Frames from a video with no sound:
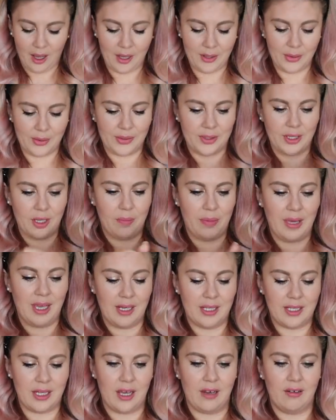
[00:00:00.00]
I also
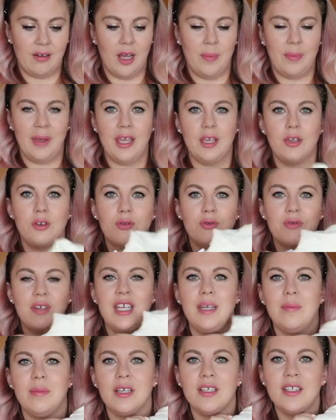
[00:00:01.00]
picked her up a
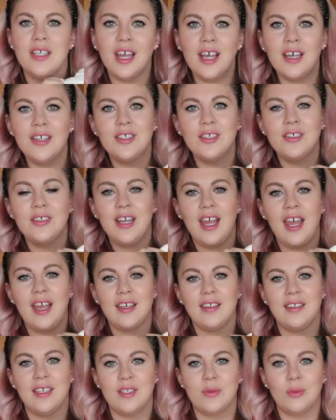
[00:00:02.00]
cream
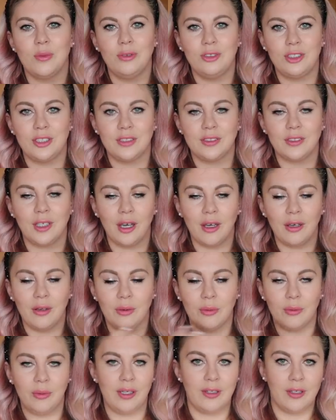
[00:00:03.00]
turtleneck. This will just
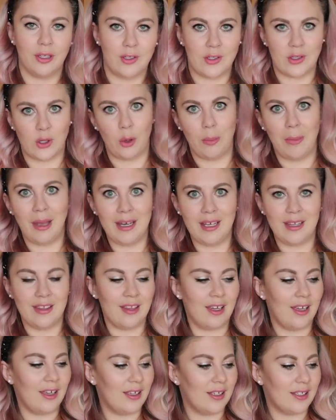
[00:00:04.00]
go with so many
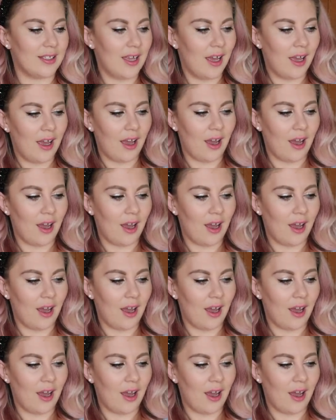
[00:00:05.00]
things.